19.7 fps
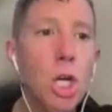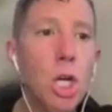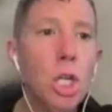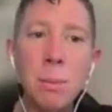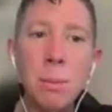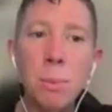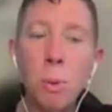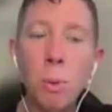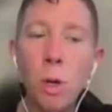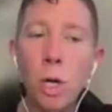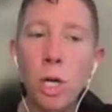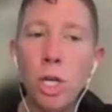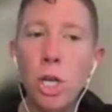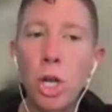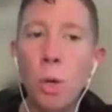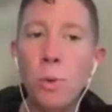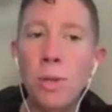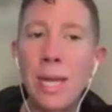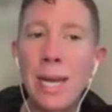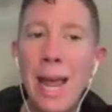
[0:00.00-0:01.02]
An important
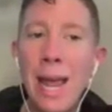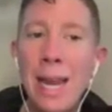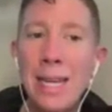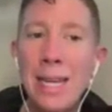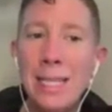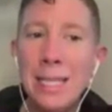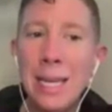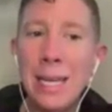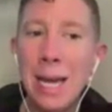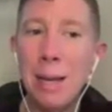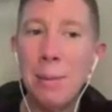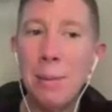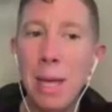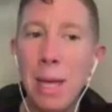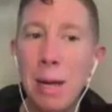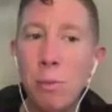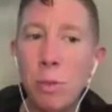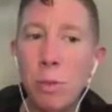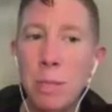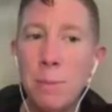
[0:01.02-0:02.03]
note that anytime
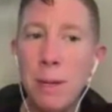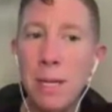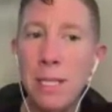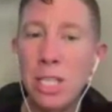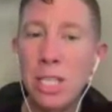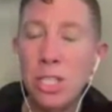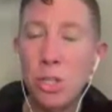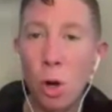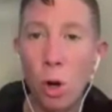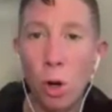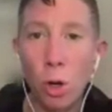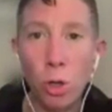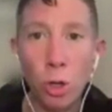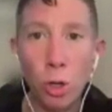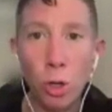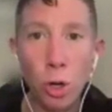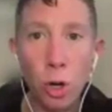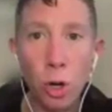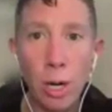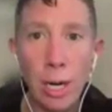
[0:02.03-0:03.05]
that responses aren't
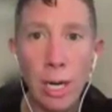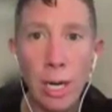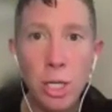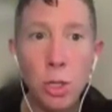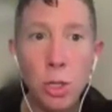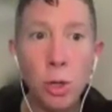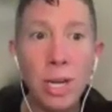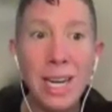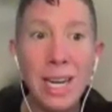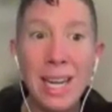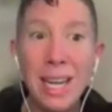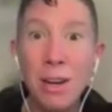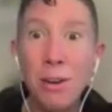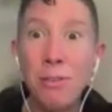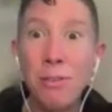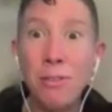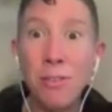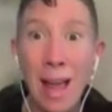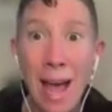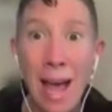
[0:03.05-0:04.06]
occurring, you're going to get a
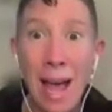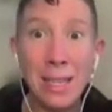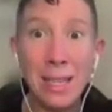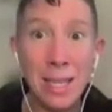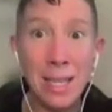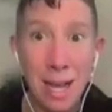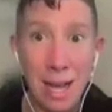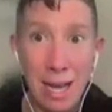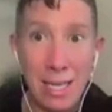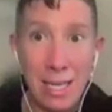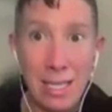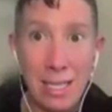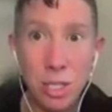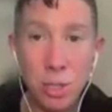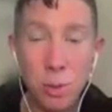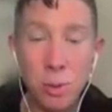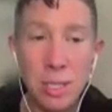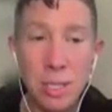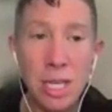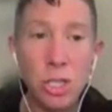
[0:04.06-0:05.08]
flat line.
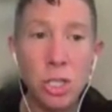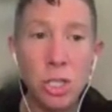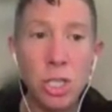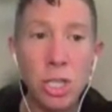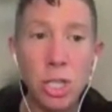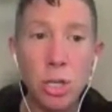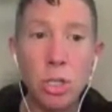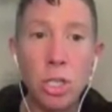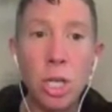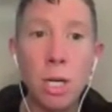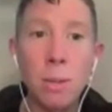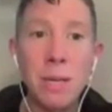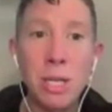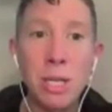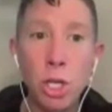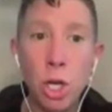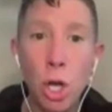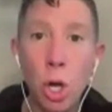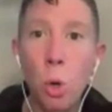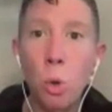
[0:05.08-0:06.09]
So essentially, there's going to be
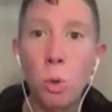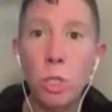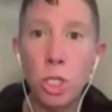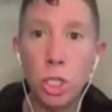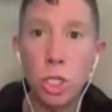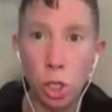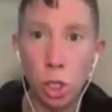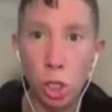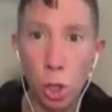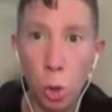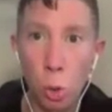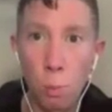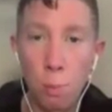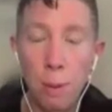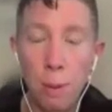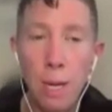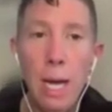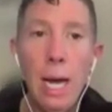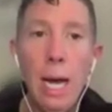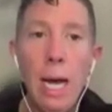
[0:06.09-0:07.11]
no slope
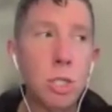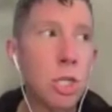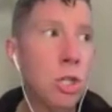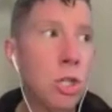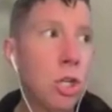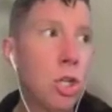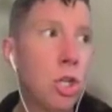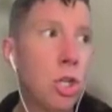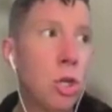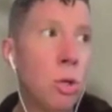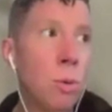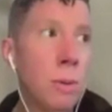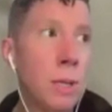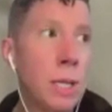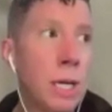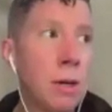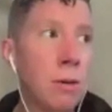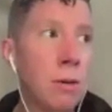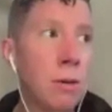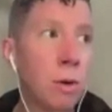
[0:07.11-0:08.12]
to the
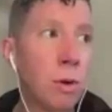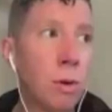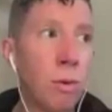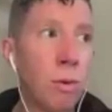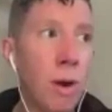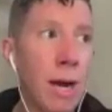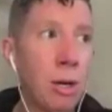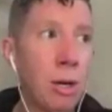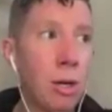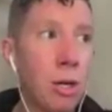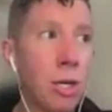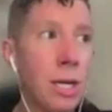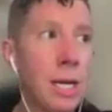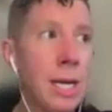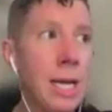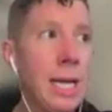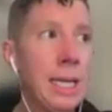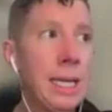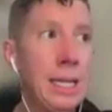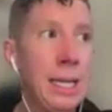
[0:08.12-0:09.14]
cumulative record
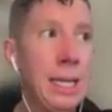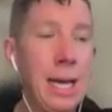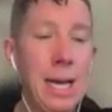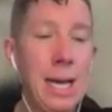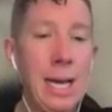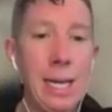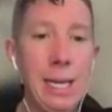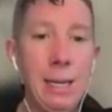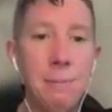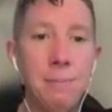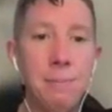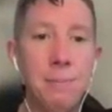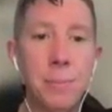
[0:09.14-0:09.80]
line.